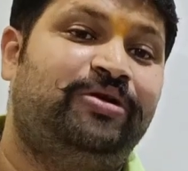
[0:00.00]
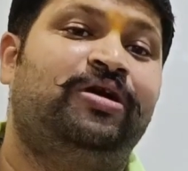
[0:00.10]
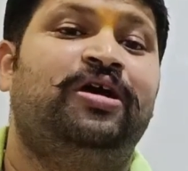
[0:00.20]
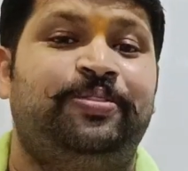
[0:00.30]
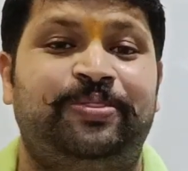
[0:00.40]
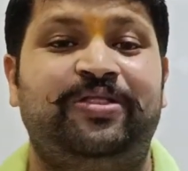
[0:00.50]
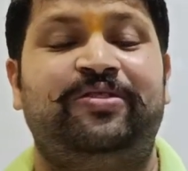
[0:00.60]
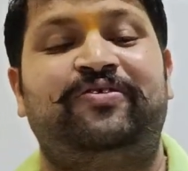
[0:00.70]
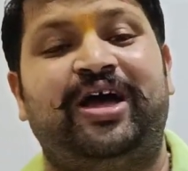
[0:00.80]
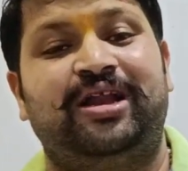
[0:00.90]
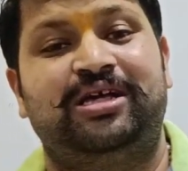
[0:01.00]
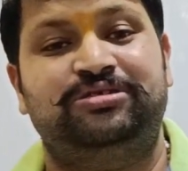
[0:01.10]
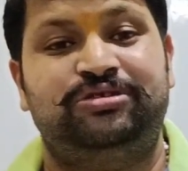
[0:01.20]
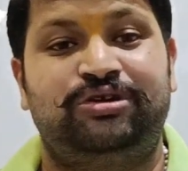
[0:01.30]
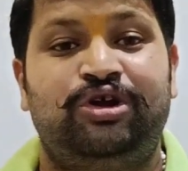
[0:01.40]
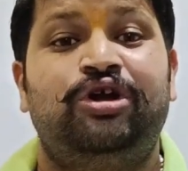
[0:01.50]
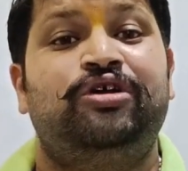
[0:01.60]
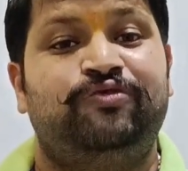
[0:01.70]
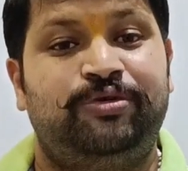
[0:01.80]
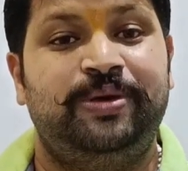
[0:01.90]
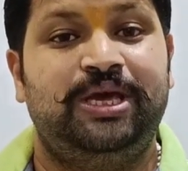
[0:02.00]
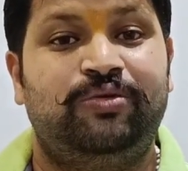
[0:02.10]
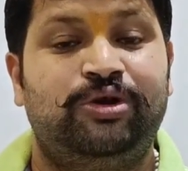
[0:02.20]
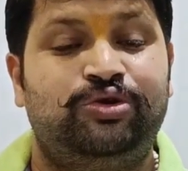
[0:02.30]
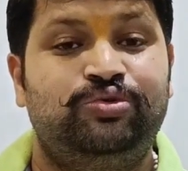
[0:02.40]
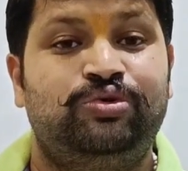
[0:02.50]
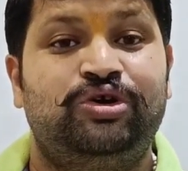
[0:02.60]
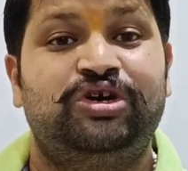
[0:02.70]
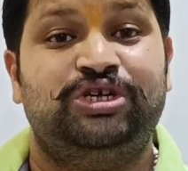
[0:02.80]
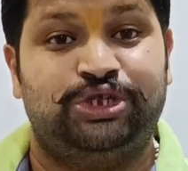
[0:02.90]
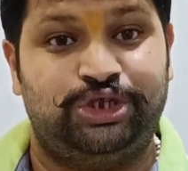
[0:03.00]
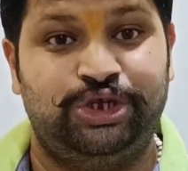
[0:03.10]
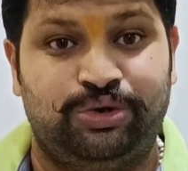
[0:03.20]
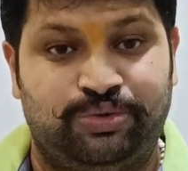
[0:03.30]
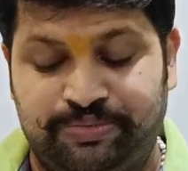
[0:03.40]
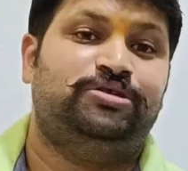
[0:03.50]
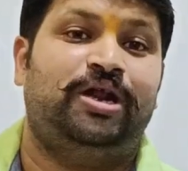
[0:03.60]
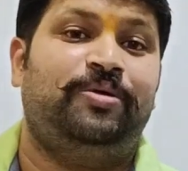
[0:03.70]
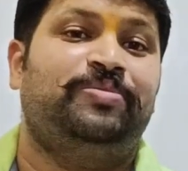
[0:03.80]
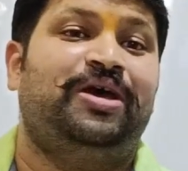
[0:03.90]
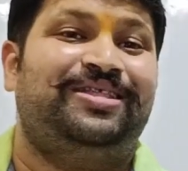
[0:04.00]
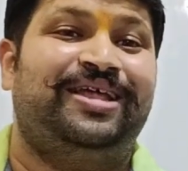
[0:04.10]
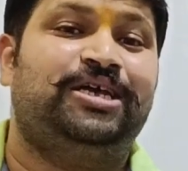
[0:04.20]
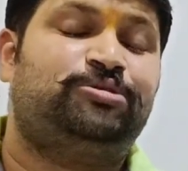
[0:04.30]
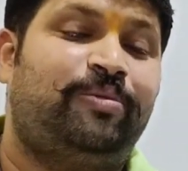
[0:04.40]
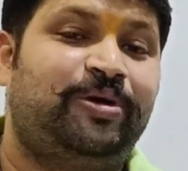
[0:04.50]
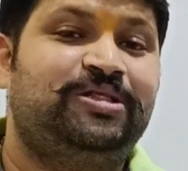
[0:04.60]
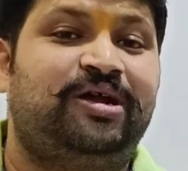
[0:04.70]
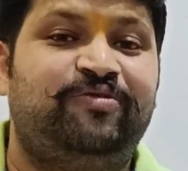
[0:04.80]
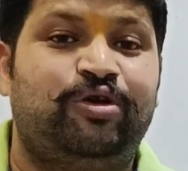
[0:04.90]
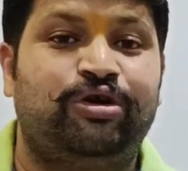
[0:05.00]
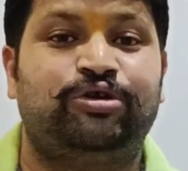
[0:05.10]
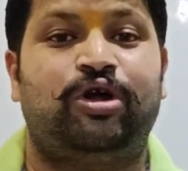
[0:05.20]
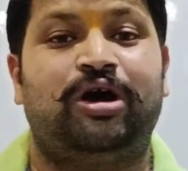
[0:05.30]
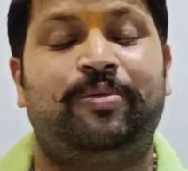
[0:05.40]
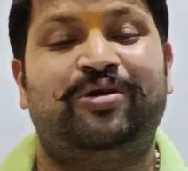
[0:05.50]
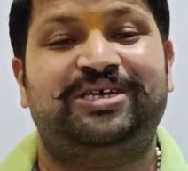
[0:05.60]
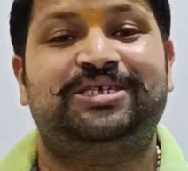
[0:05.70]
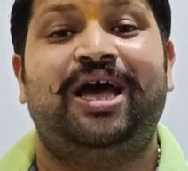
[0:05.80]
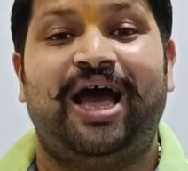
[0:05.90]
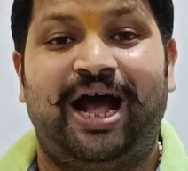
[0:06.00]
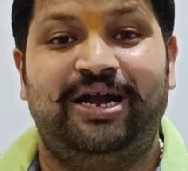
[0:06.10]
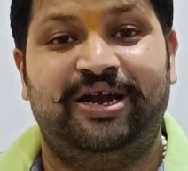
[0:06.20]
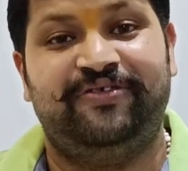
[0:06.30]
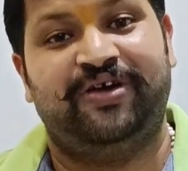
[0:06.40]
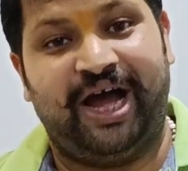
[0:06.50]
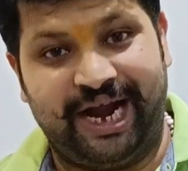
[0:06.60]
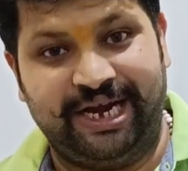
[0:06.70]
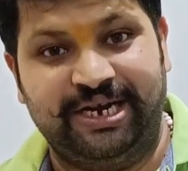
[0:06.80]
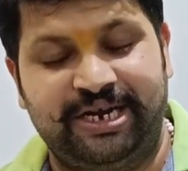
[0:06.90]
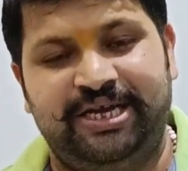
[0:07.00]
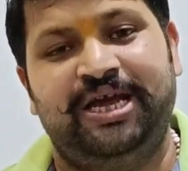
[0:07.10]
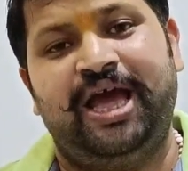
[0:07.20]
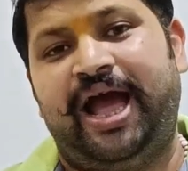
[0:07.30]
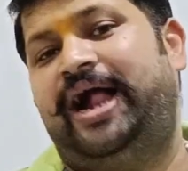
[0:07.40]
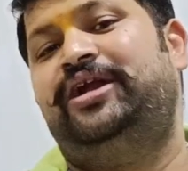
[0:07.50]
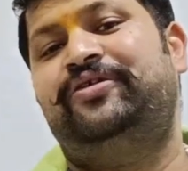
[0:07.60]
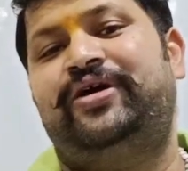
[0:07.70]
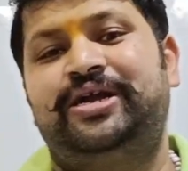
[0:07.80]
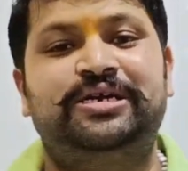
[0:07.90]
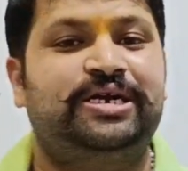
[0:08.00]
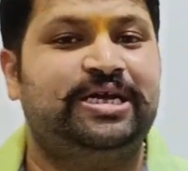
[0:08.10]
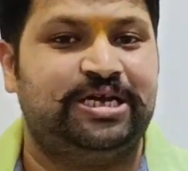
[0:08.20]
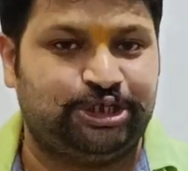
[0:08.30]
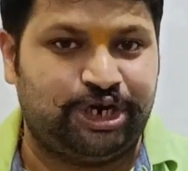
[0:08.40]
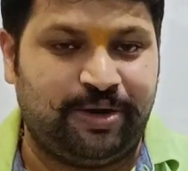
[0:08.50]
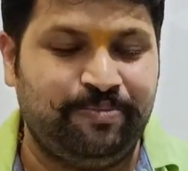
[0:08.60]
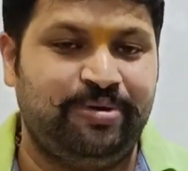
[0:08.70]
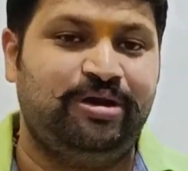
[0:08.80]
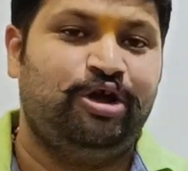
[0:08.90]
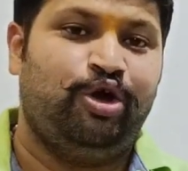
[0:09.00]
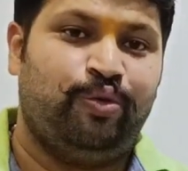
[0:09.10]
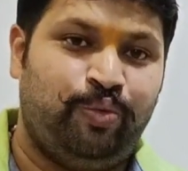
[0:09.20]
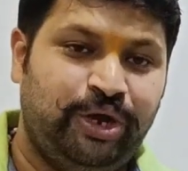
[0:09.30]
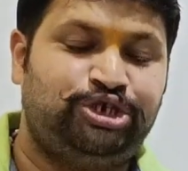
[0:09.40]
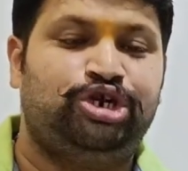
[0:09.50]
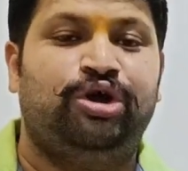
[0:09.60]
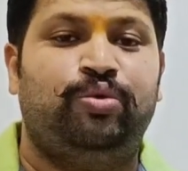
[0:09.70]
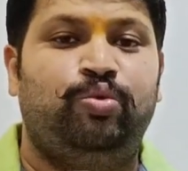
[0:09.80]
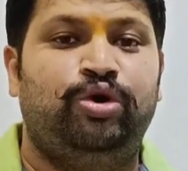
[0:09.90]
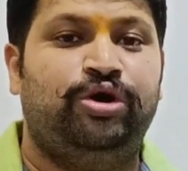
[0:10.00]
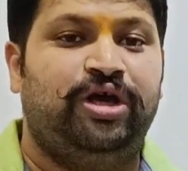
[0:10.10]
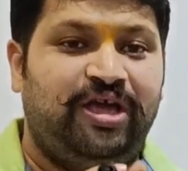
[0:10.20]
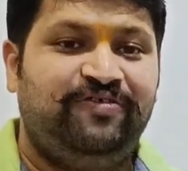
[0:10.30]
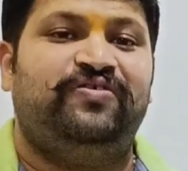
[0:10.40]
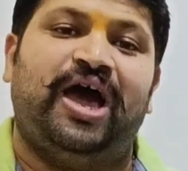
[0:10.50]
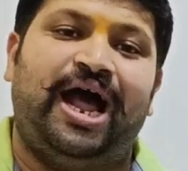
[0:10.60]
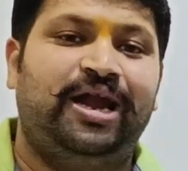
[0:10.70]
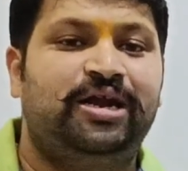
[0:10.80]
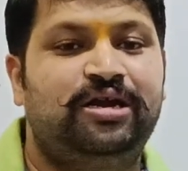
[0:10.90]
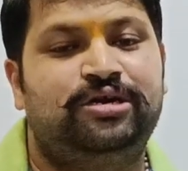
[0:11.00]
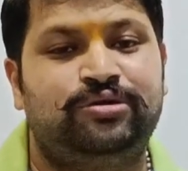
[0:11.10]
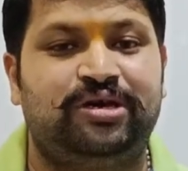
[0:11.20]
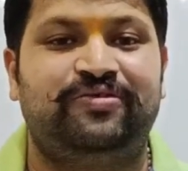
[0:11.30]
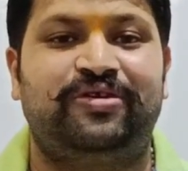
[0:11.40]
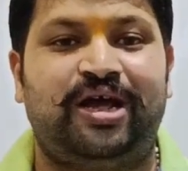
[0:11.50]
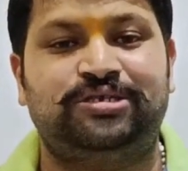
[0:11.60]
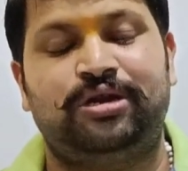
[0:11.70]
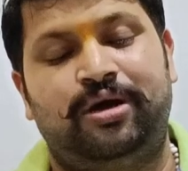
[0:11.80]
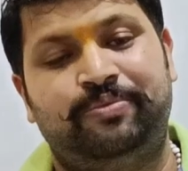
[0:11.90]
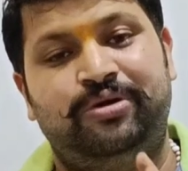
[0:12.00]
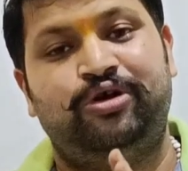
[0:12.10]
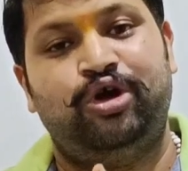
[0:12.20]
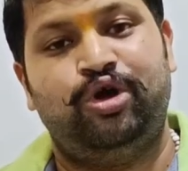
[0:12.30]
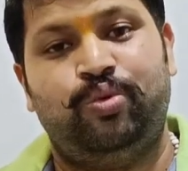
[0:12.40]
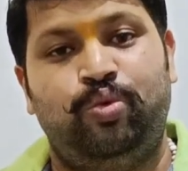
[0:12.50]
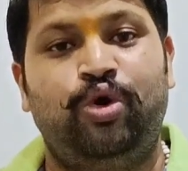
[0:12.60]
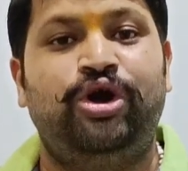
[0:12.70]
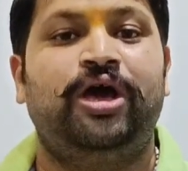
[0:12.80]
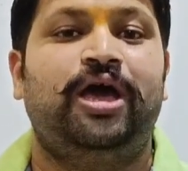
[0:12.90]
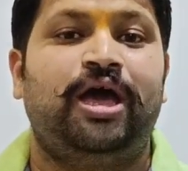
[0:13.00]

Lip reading: then the final answer would be equal to 0. So now the next property that we are going to talk about is additive identity. Additive identity is a number which would, if added to the given rational number, would